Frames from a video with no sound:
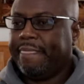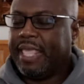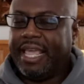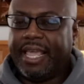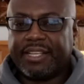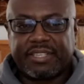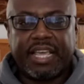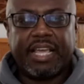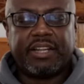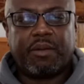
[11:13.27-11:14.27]
It is
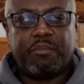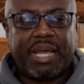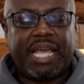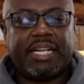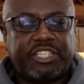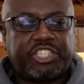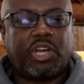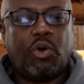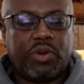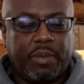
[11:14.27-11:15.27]
said that a man
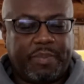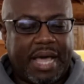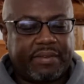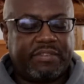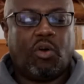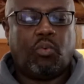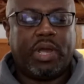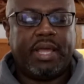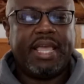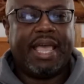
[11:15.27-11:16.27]
showed up out of
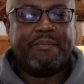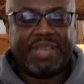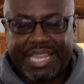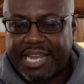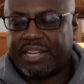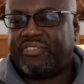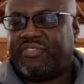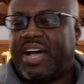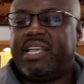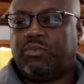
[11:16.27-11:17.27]
nowhere and began to
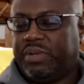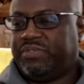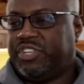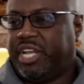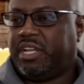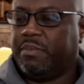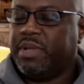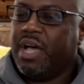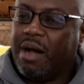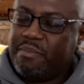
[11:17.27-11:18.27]
fight with Jacob.
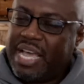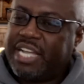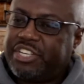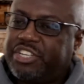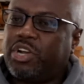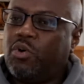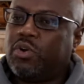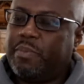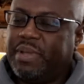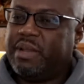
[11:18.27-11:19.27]
A man
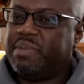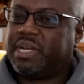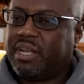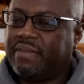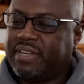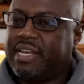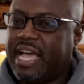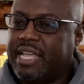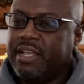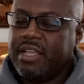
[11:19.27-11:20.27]
showed up in the middle of the
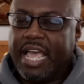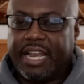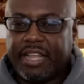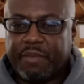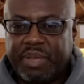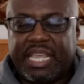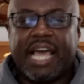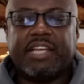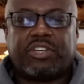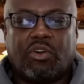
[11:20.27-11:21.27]
night and
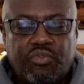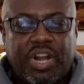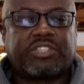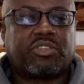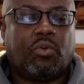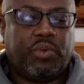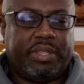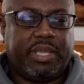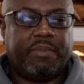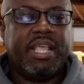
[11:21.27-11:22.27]
began to wrestle
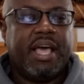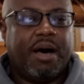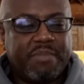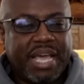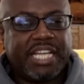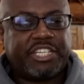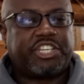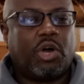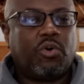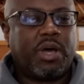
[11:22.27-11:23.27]
with him. A man
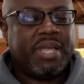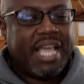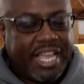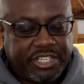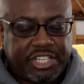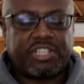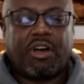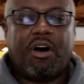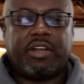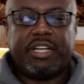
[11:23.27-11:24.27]
showed up and
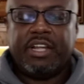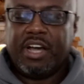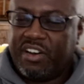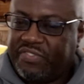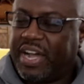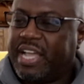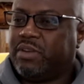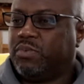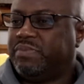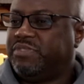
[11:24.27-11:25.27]
started a
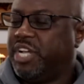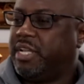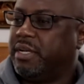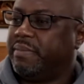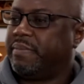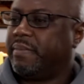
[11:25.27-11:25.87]
fight with Jacob.